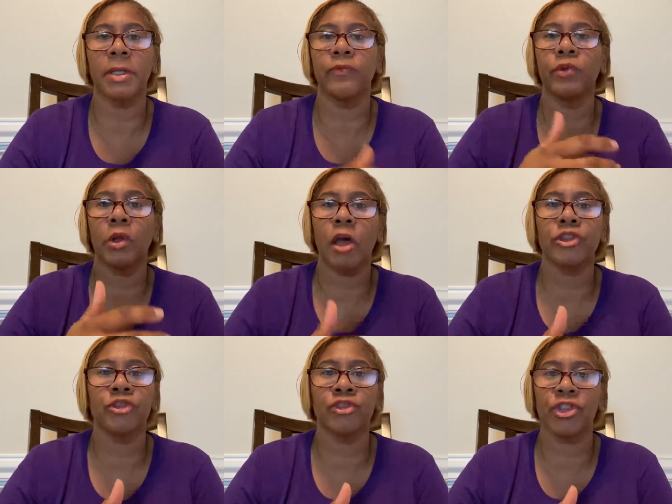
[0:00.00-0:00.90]
If you
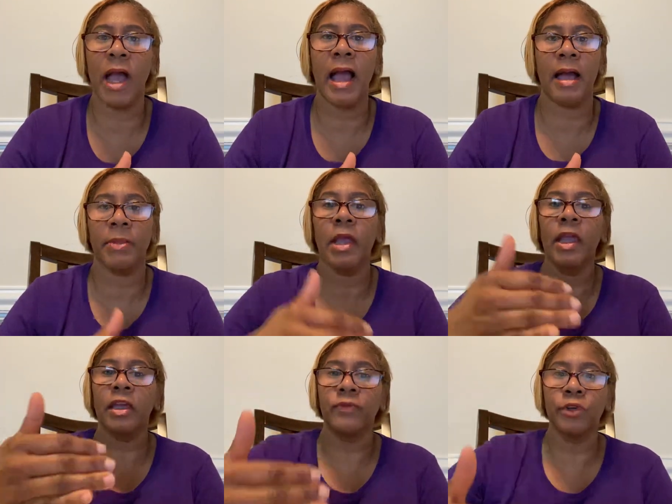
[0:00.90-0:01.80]
lost your job,
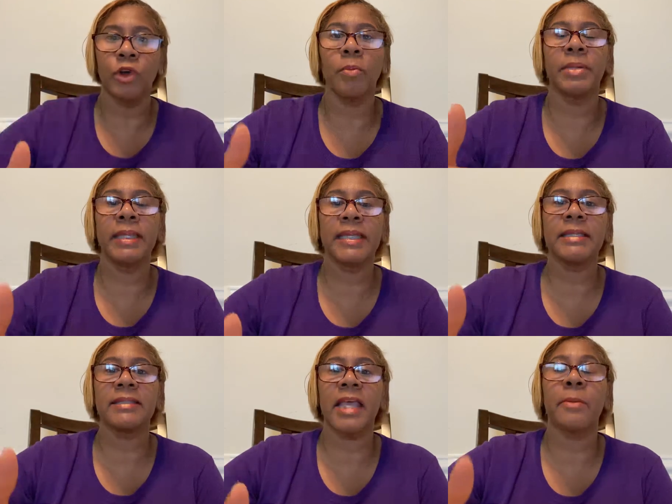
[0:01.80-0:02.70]
if you don't begin
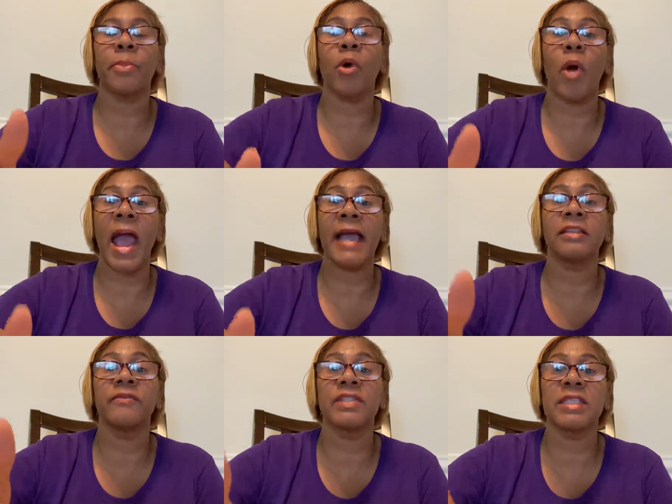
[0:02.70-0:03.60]
to take
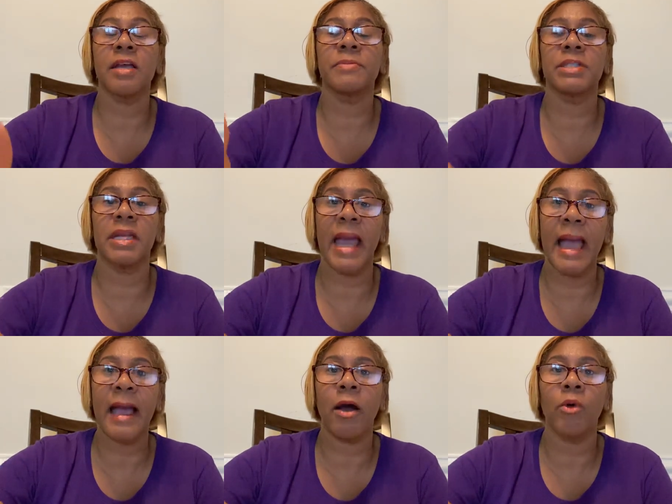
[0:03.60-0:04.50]
proactive steps
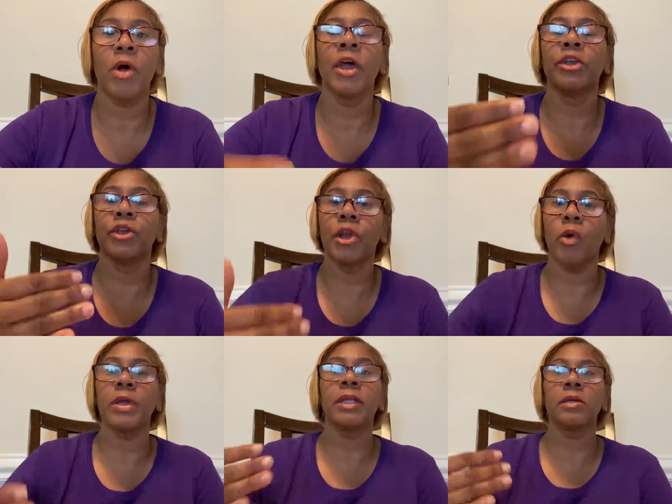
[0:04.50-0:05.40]
now,
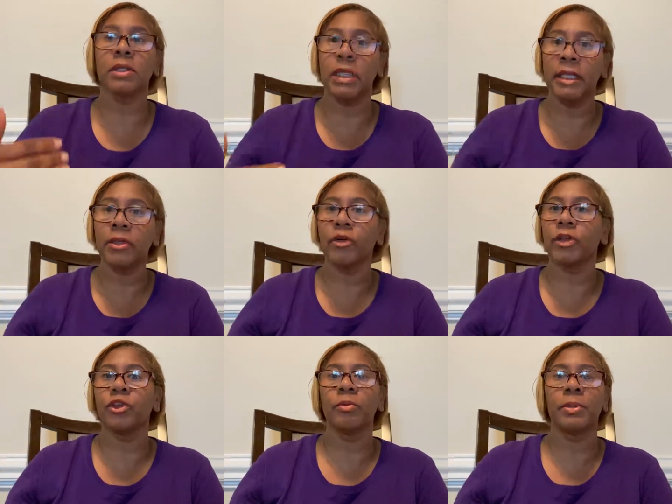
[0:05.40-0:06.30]
it'll linger,
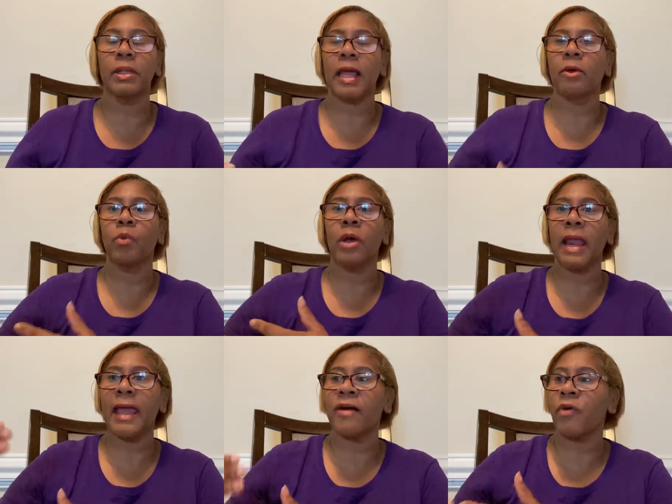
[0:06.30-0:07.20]
and you'll be like, well,
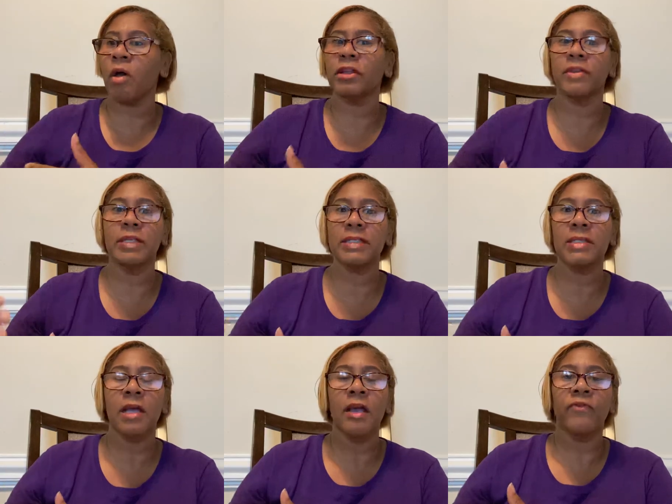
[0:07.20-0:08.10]
I have all of these
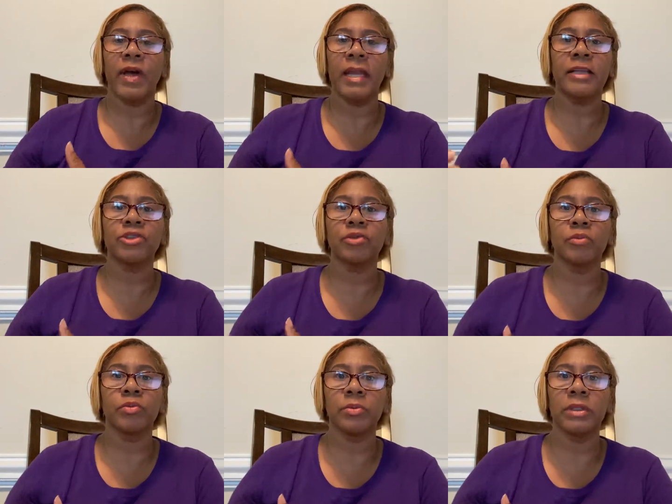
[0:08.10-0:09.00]

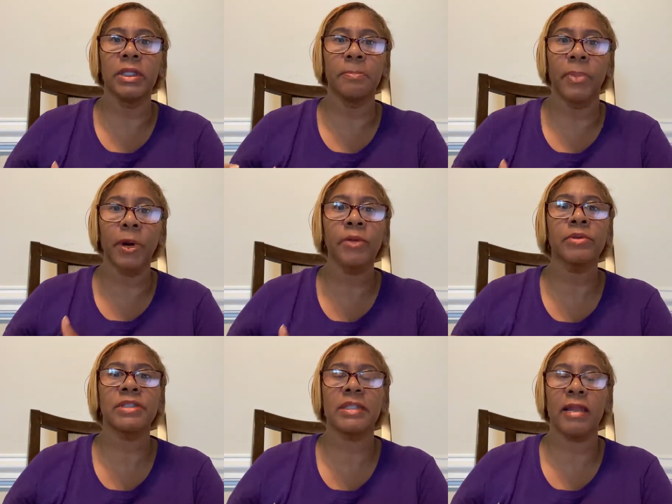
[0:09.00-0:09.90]
financial
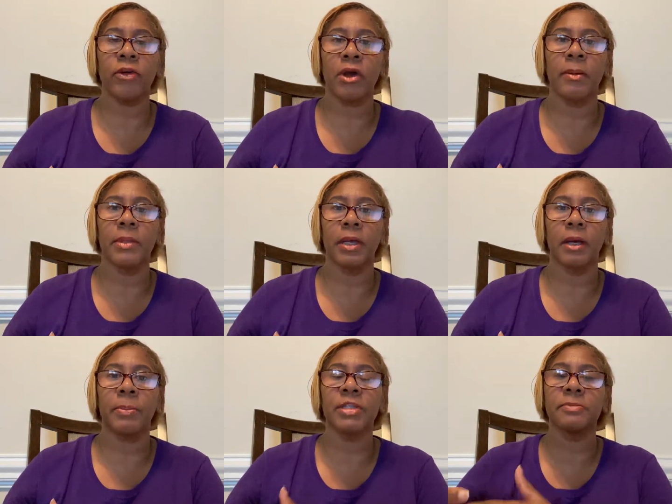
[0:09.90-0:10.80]
burdens that are coming
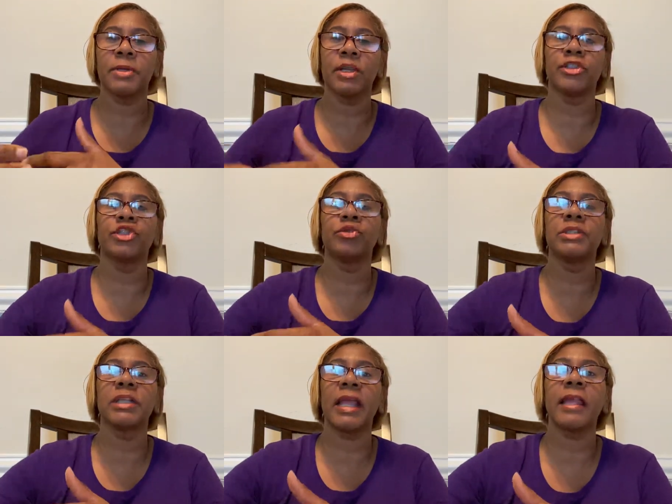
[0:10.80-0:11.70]
up. Is because you
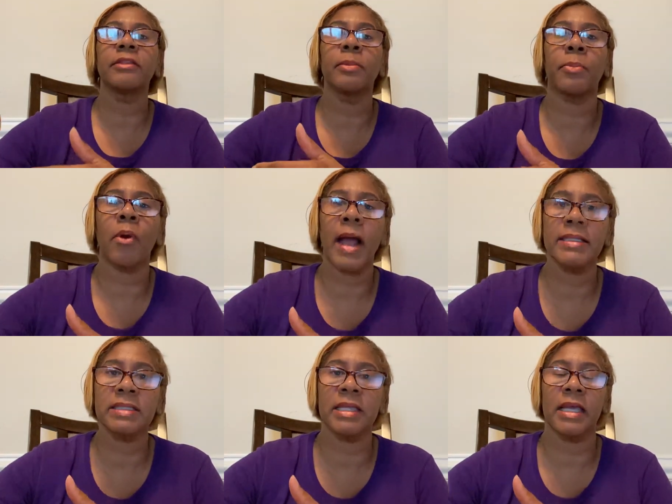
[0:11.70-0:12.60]
delayed the
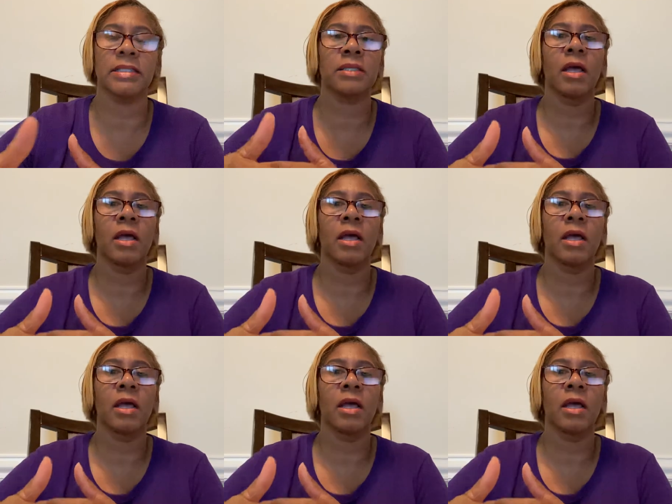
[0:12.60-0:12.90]
process.